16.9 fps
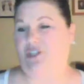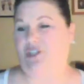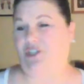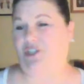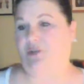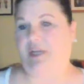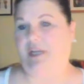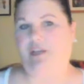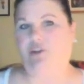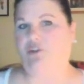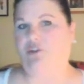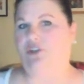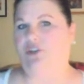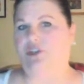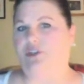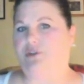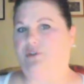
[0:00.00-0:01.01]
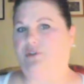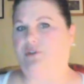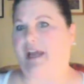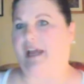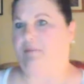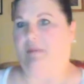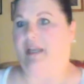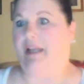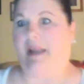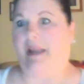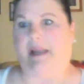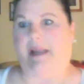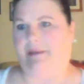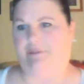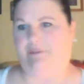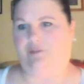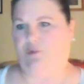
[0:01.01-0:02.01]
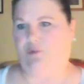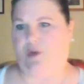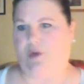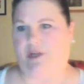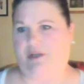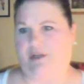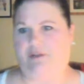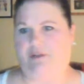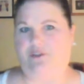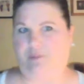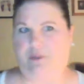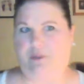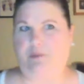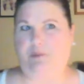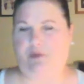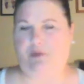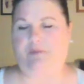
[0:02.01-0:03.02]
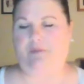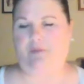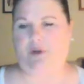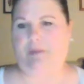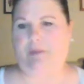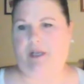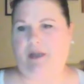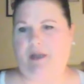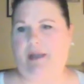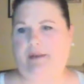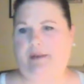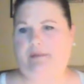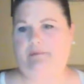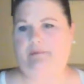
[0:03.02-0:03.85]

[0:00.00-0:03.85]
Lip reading: you do. And you can do that at midnight if you want. There's people on there at midnight